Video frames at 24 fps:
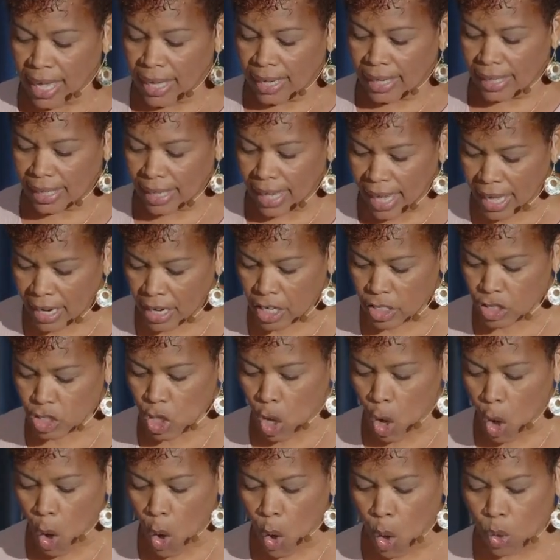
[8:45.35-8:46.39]
let us
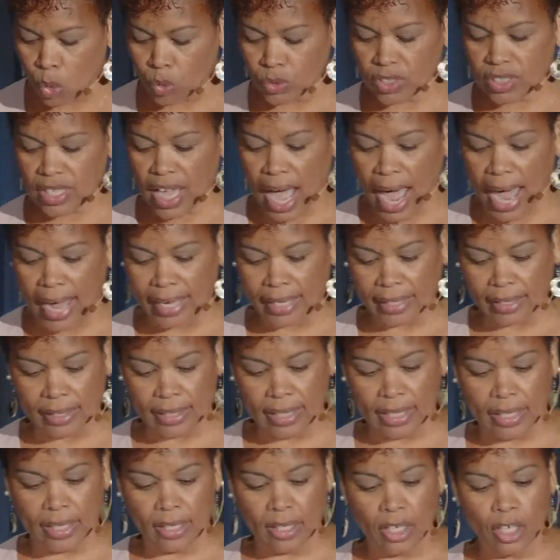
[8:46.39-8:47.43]
hold
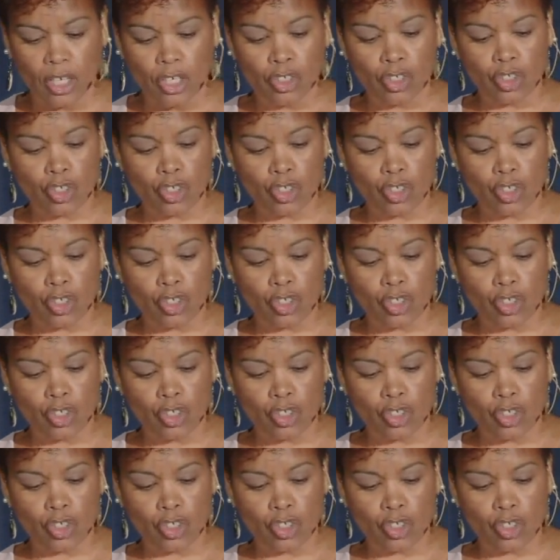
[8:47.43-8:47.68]
tightly